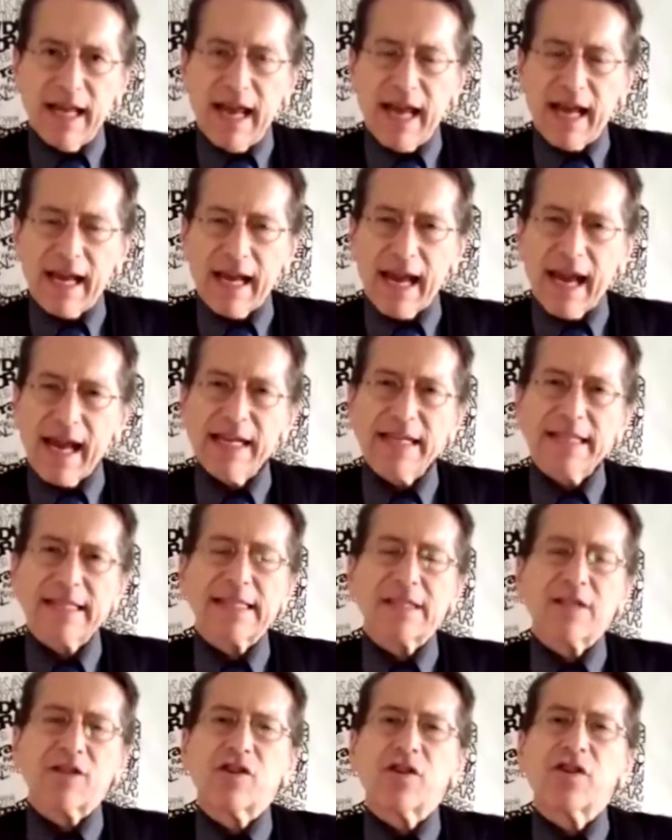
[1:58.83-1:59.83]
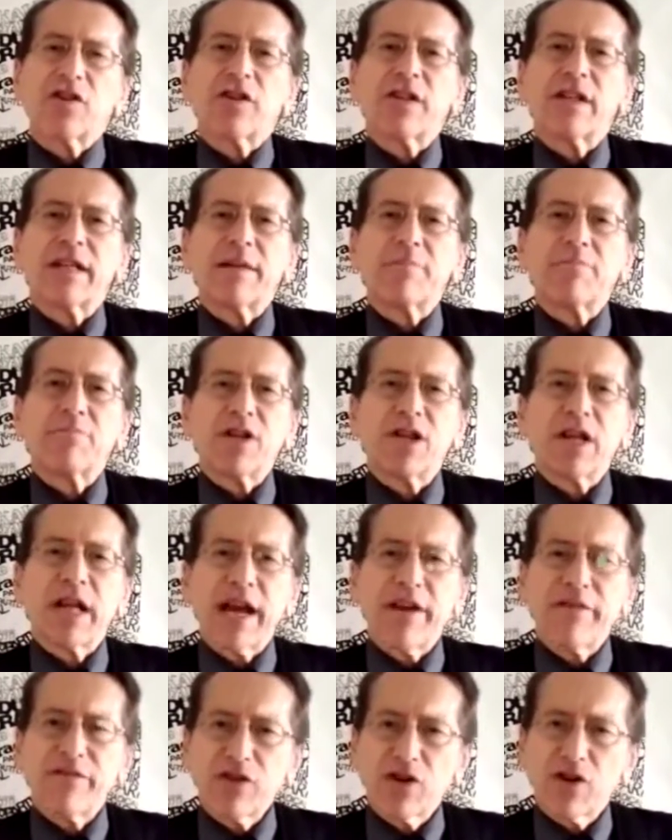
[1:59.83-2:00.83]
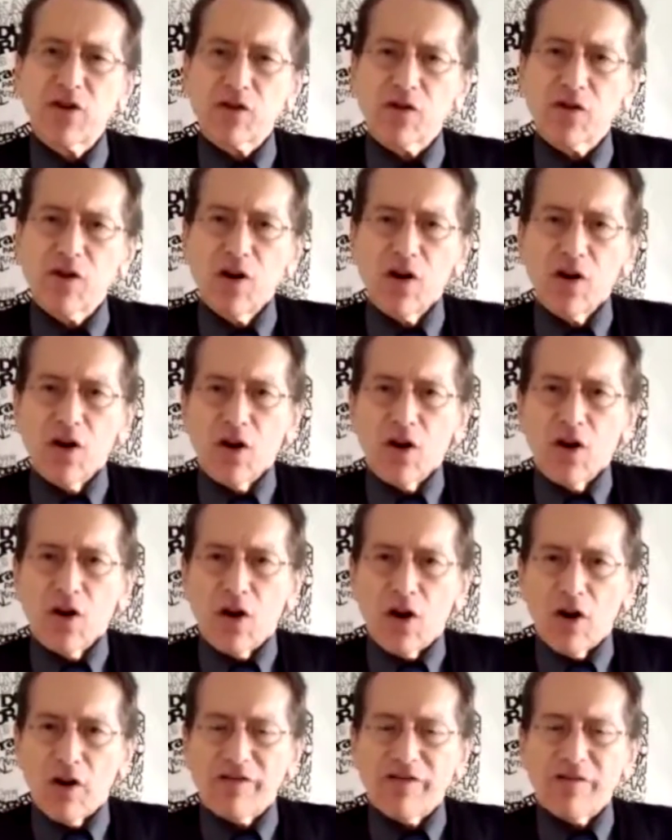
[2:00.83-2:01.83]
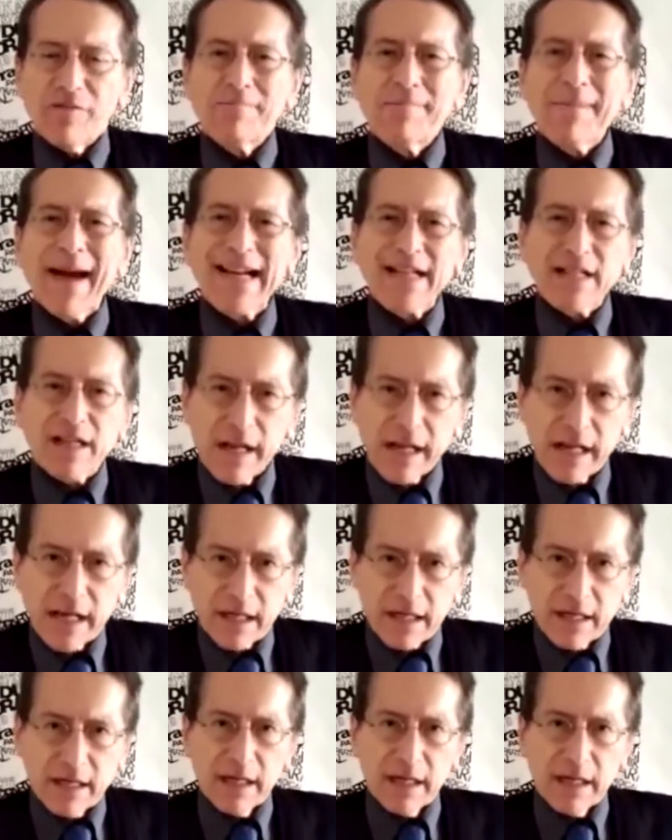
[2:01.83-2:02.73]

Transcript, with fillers: against the behavior of meddling